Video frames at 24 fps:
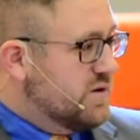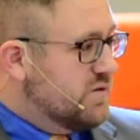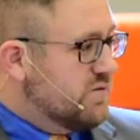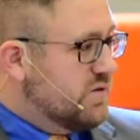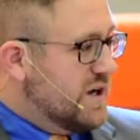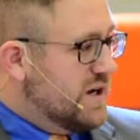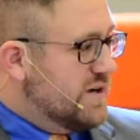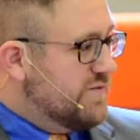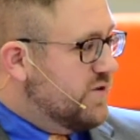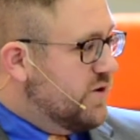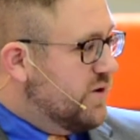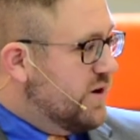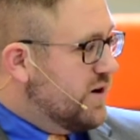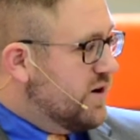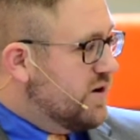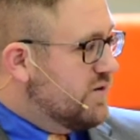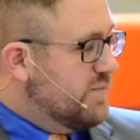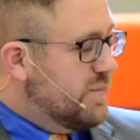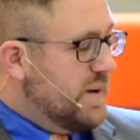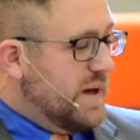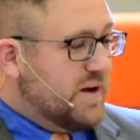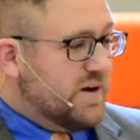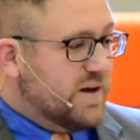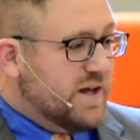Right? If you hear
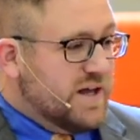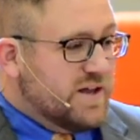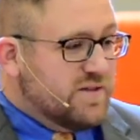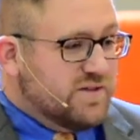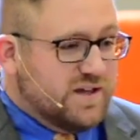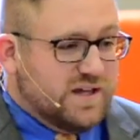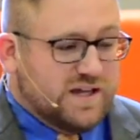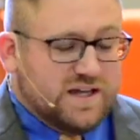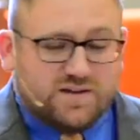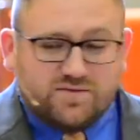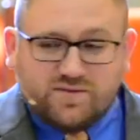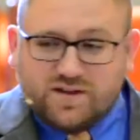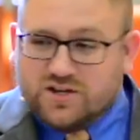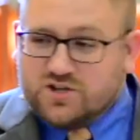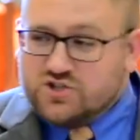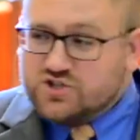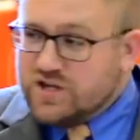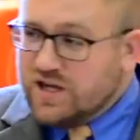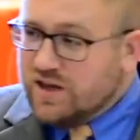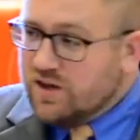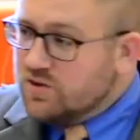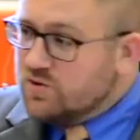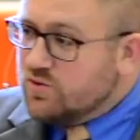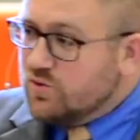about the
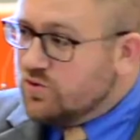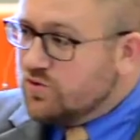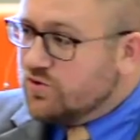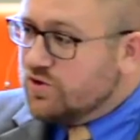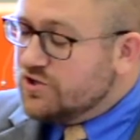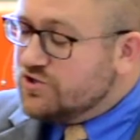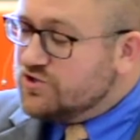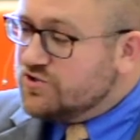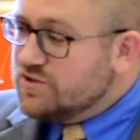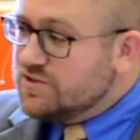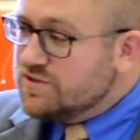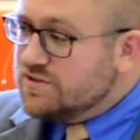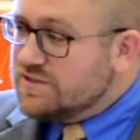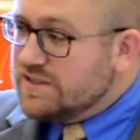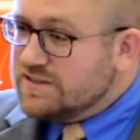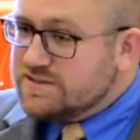evangelical Christians,